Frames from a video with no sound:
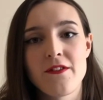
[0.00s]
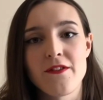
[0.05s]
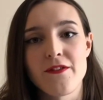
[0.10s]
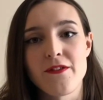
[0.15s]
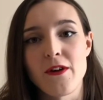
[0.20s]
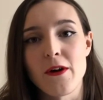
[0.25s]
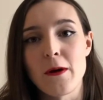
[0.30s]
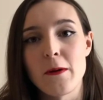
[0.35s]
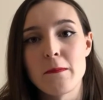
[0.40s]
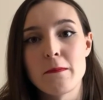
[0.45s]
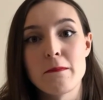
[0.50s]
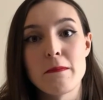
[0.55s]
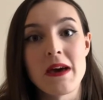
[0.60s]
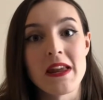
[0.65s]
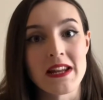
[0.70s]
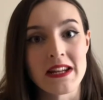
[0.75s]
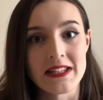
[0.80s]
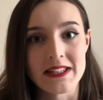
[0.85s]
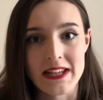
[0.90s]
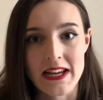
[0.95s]
from
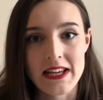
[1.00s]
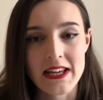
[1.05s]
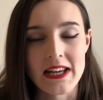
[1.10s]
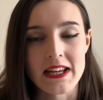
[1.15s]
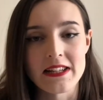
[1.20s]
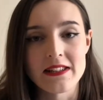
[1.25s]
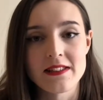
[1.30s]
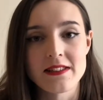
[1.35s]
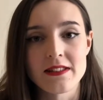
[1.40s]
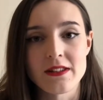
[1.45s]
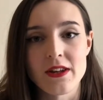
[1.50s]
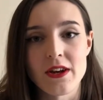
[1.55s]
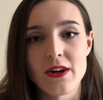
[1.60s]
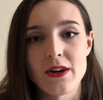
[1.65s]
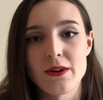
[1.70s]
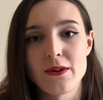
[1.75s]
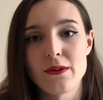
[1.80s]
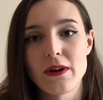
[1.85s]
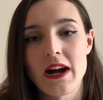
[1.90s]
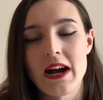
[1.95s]
many decades
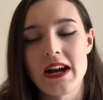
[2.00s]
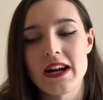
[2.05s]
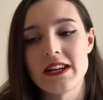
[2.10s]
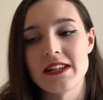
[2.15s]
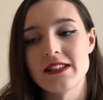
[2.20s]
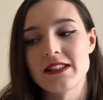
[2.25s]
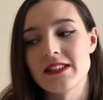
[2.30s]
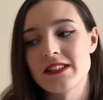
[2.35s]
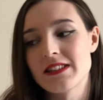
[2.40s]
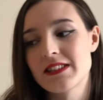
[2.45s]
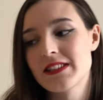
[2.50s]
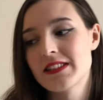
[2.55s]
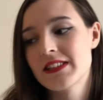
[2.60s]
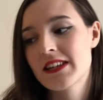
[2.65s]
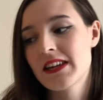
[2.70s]
ago, and